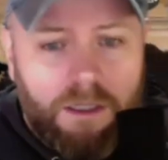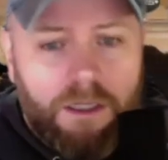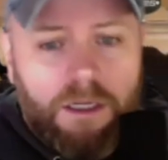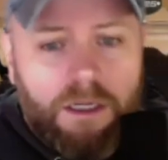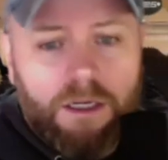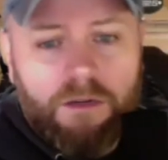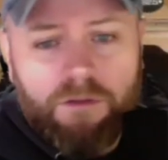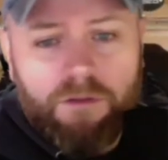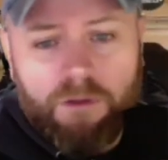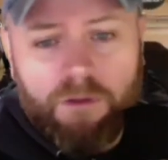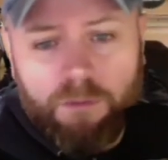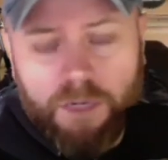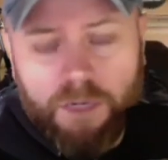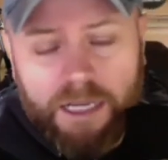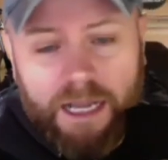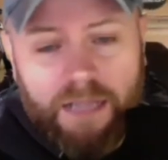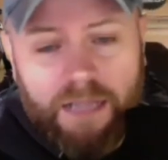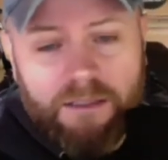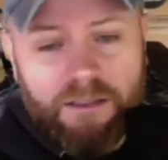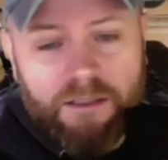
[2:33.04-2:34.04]
form of
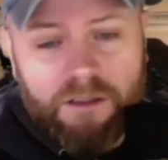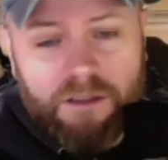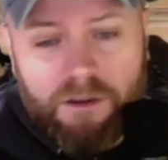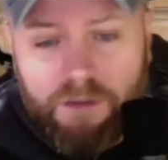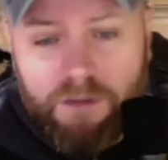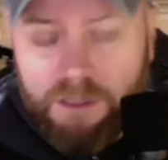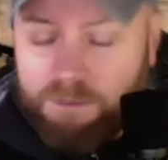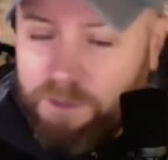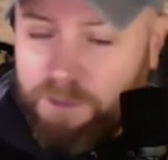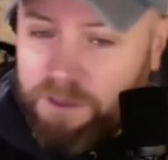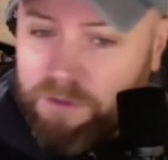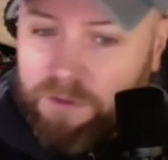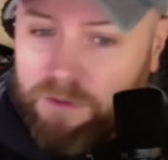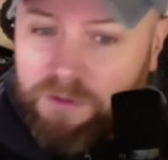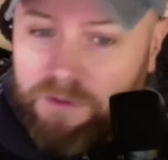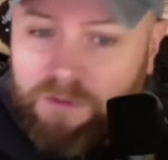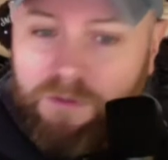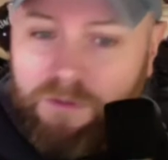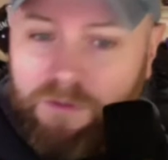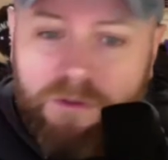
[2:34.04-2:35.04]
cancer. He's been going
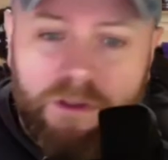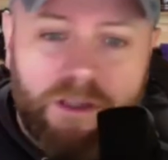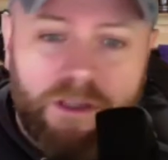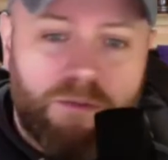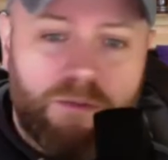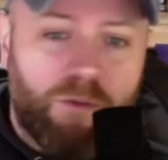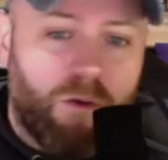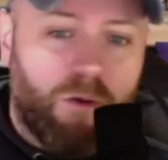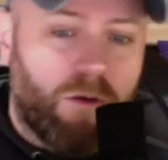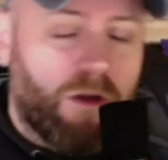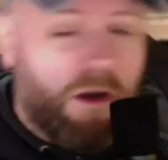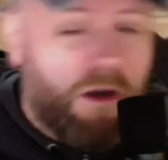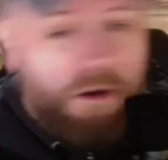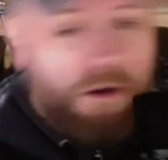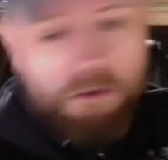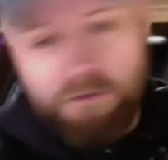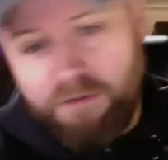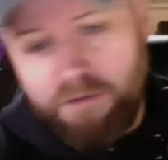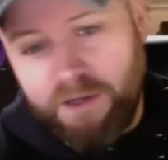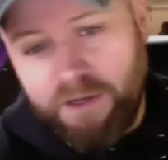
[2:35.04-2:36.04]
through this while
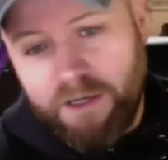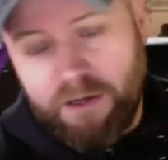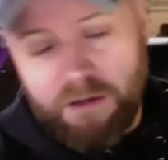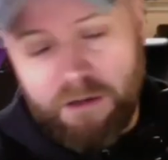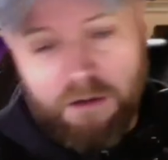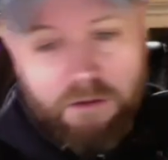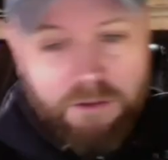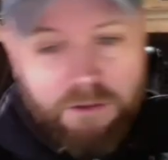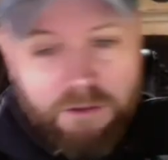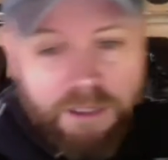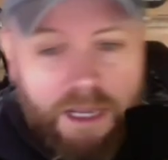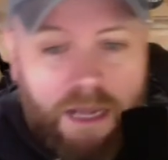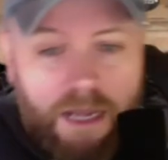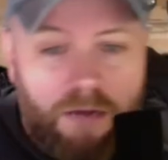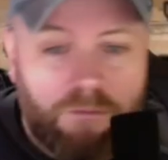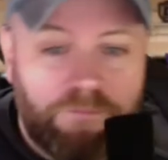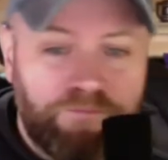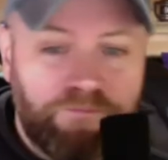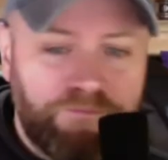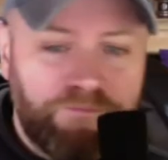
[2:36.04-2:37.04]
COVID and
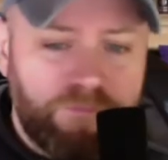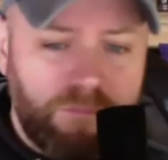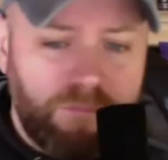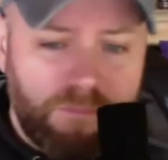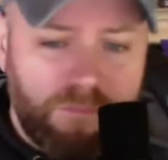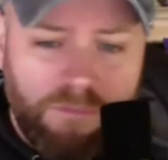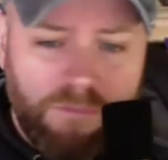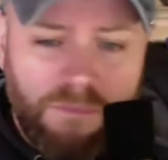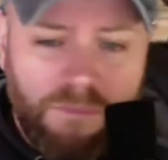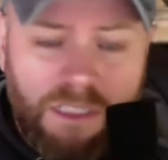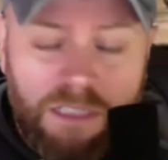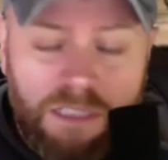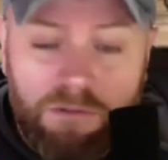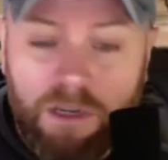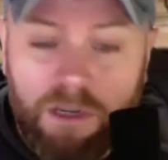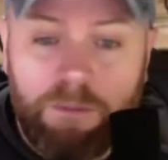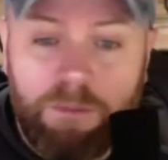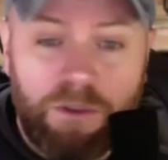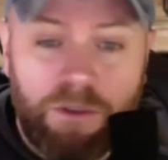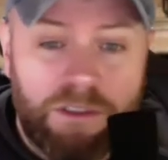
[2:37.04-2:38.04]
lockdown. It
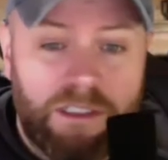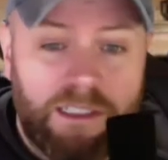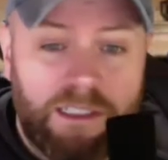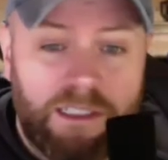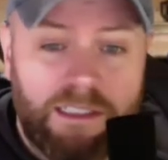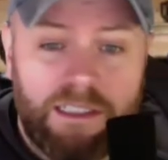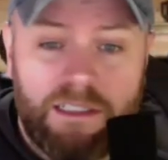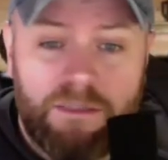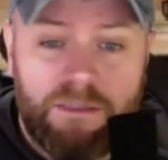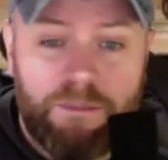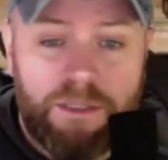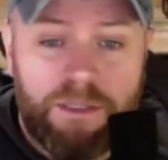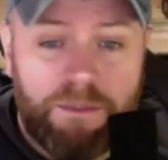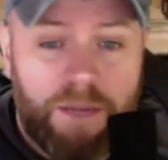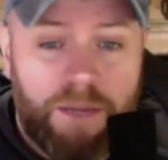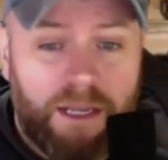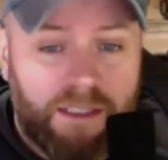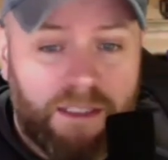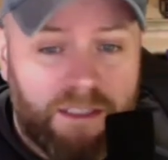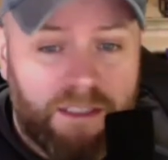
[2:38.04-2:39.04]
really puts things into
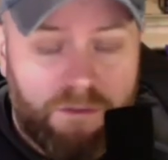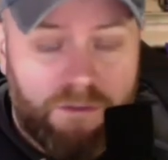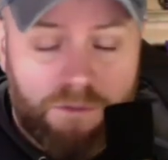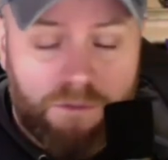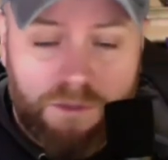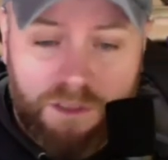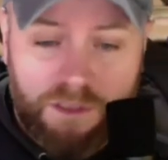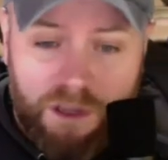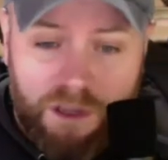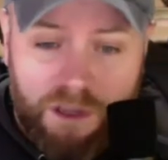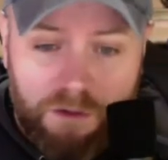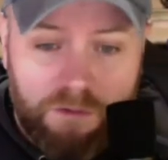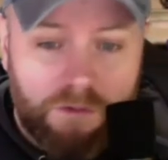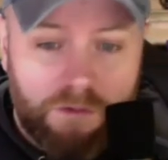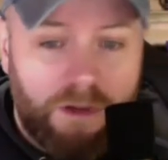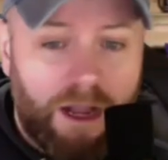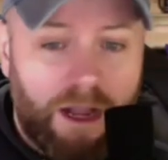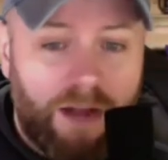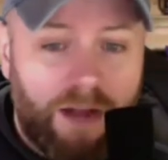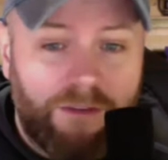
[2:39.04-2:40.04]
perspective. So
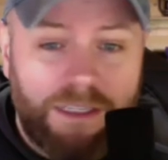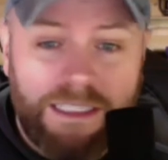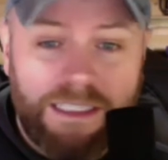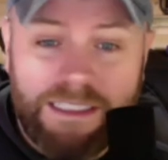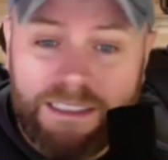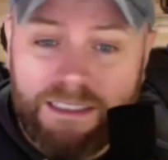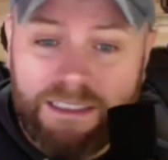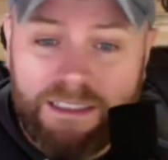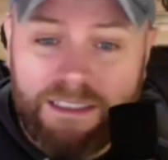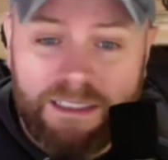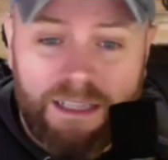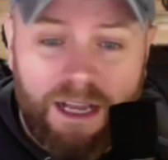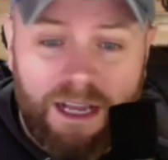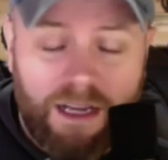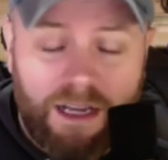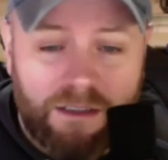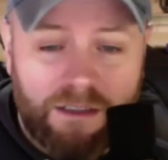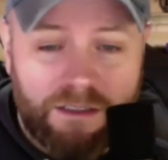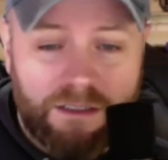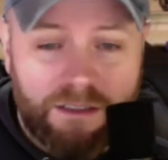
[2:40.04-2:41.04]
have a listen to that
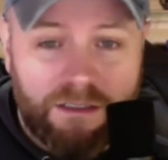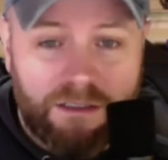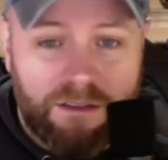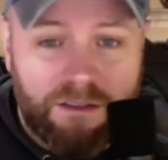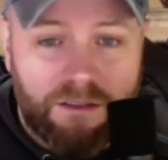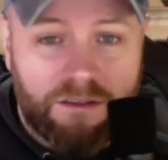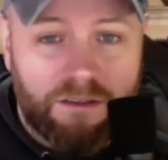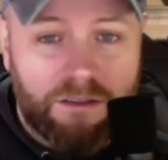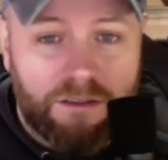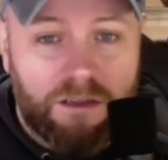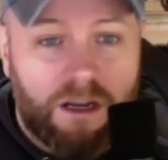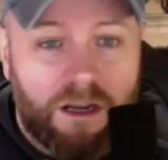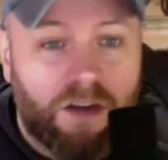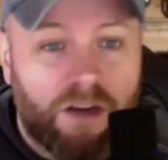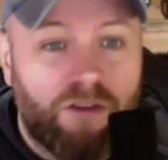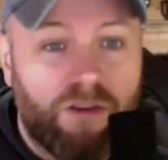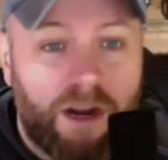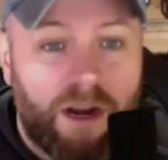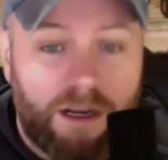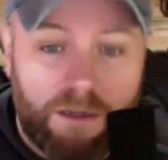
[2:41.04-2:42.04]
because it's just a
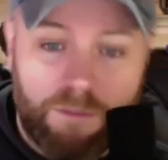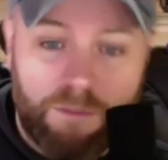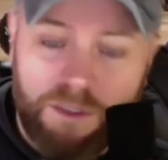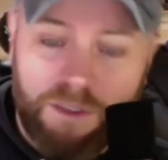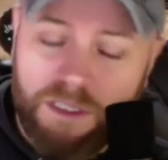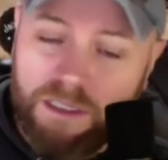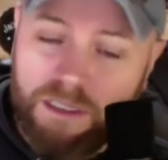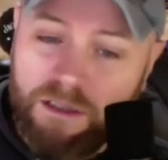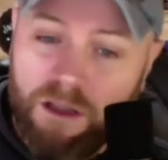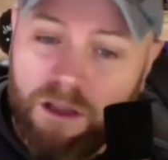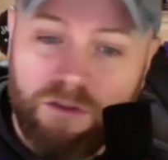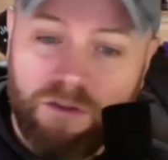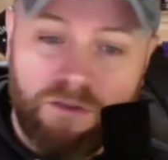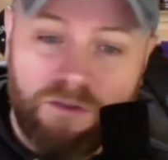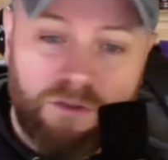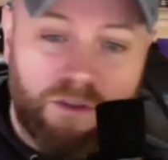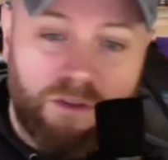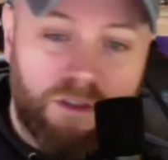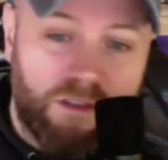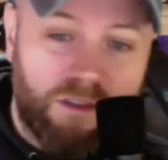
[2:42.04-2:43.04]
cracker. But there's loads of
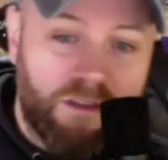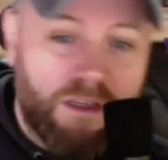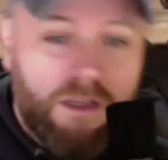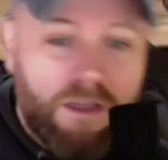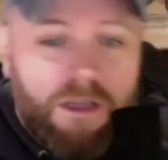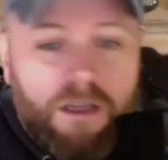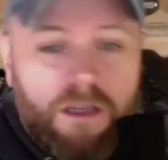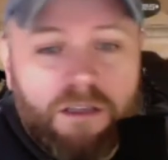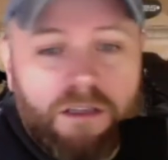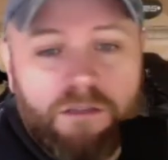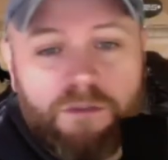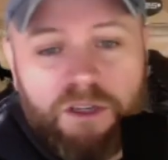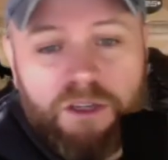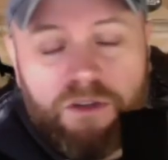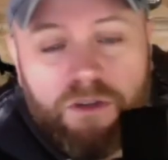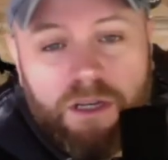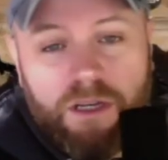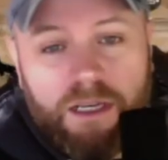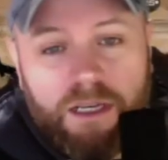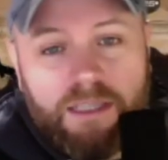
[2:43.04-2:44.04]
others, so make
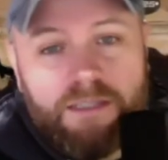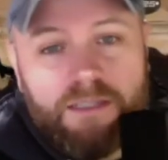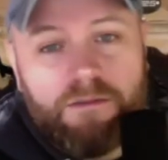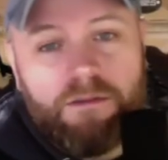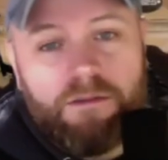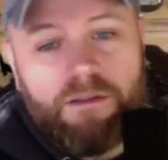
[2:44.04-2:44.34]
sure you listen